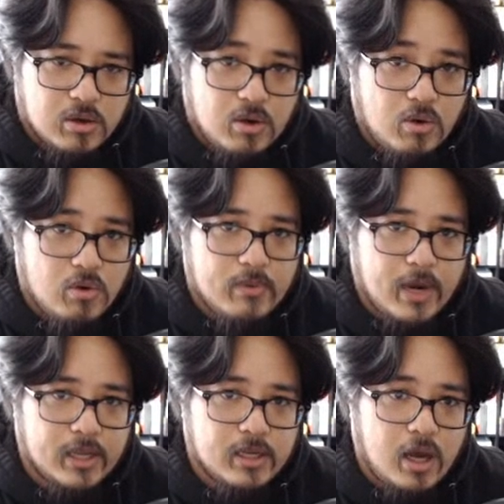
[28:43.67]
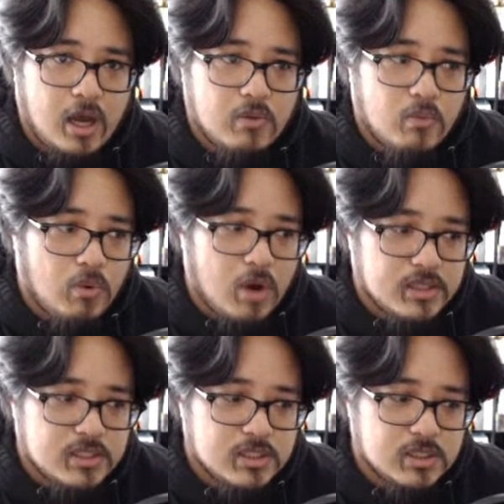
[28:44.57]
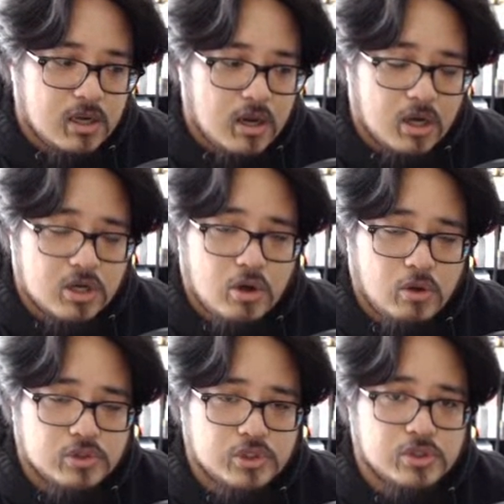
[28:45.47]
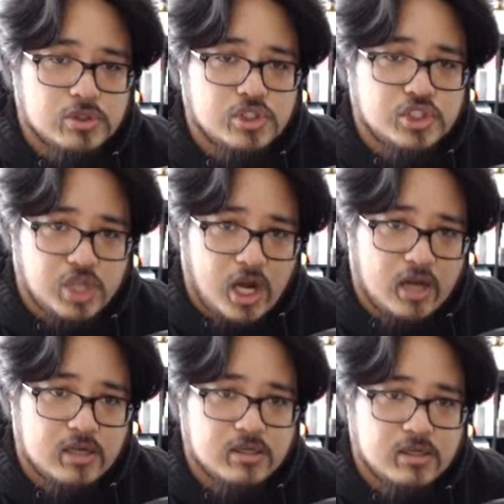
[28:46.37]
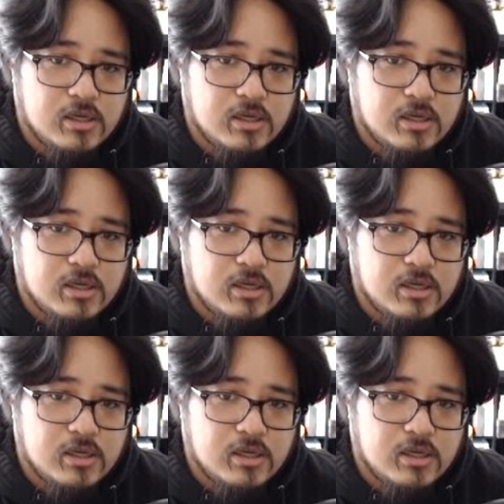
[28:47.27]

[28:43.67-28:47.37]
oh my God, what a culture shock.